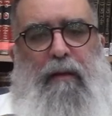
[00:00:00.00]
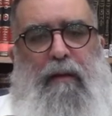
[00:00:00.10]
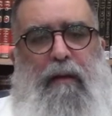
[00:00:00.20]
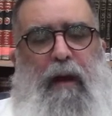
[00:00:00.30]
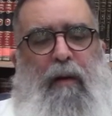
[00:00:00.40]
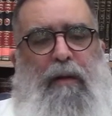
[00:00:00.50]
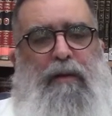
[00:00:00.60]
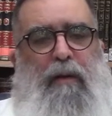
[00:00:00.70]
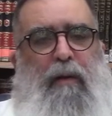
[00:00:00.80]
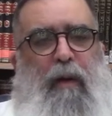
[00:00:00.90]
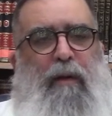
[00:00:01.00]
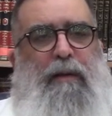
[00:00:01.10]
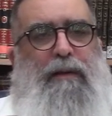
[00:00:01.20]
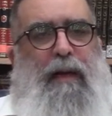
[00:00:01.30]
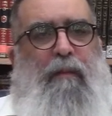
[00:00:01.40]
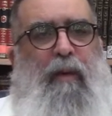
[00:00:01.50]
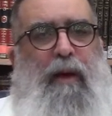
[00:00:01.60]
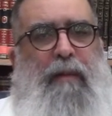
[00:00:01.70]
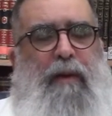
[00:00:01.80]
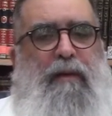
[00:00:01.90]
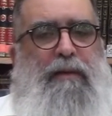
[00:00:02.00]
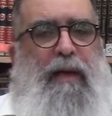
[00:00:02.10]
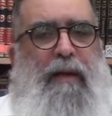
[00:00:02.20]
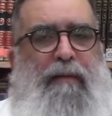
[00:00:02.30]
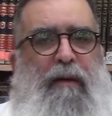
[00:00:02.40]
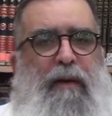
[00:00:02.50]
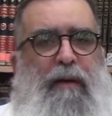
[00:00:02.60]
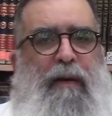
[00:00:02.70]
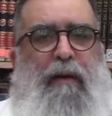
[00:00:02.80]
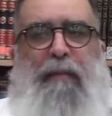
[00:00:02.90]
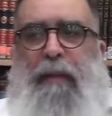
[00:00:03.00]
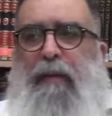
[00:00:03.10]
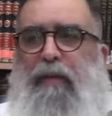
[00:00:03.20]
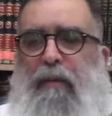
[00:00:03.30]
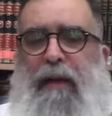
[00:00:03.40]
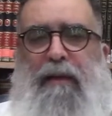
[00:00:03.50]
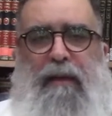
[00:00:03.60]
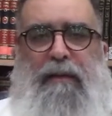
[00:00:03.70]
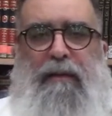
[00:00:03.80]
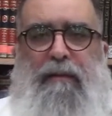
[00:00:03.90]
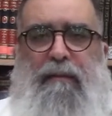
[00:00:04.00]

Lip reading: they also hold the same way, because they are very dear people to me, at least.